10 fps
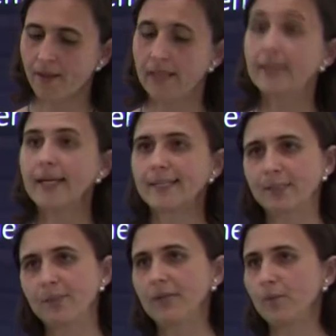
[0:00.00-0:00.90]
It has
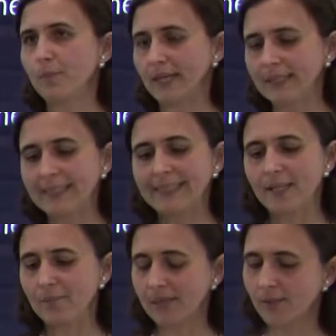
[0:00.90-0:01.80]
to be robust, as
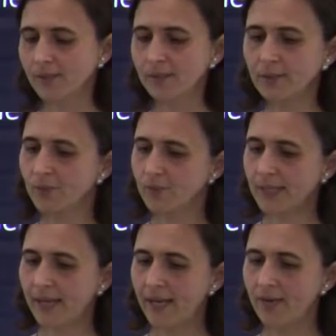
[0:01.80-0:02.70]
I mentioned, you know, we
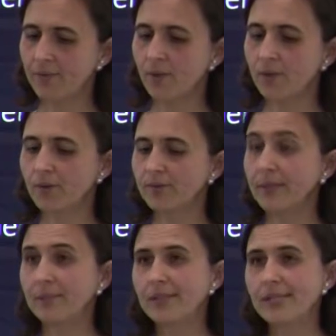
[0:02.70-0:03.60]
have a lot of
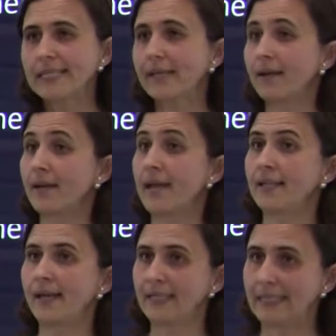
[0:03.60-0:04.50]
images that are
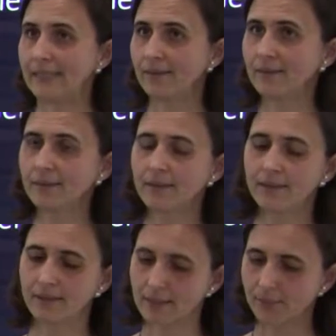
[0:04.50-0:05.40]
not ideal,
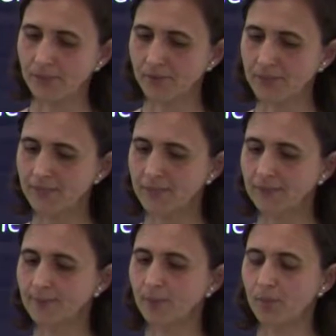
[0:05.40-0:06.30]
especially given
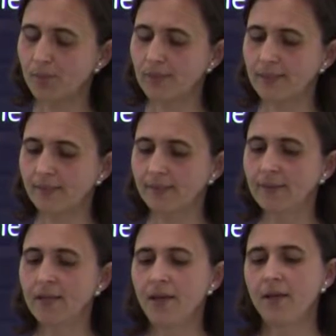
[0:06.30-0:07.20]
this
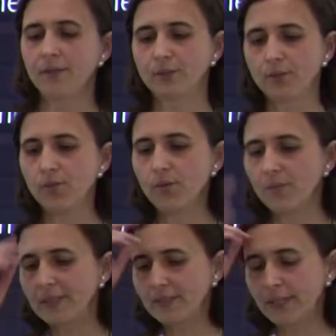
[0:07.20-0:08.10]
population. So
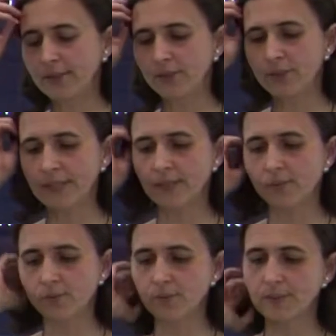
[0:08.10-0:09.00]
we try to write
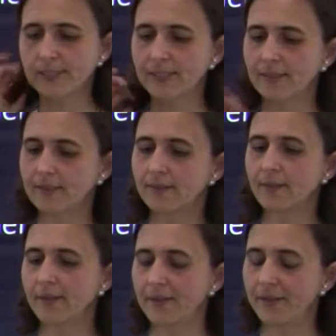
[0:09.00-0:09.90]
tools that
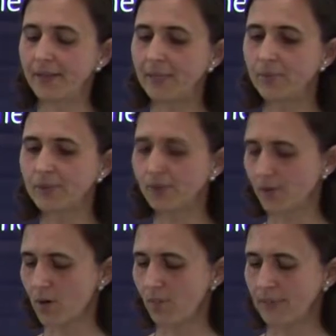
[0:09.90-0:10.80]
are able
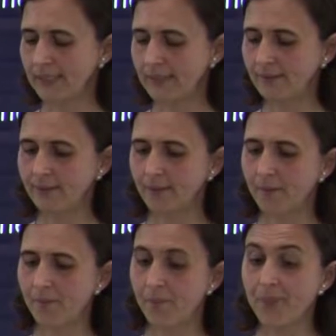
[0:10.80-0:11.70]
to accommodate
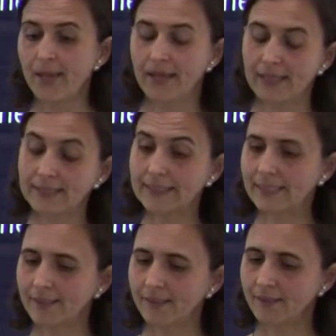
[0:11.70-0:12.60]
um, less
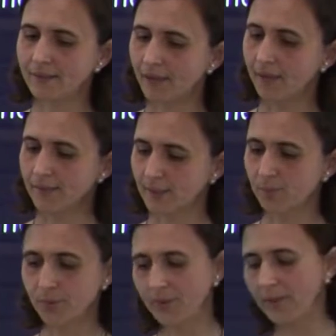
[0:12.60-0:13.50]
than uh,
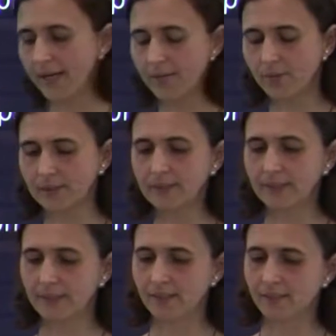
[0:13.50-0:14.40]
super high
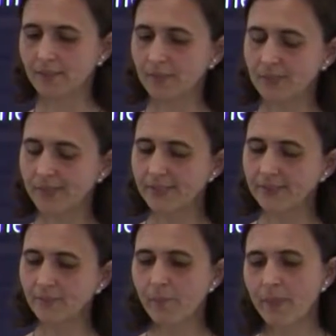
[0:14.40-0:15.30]
quality uh, images.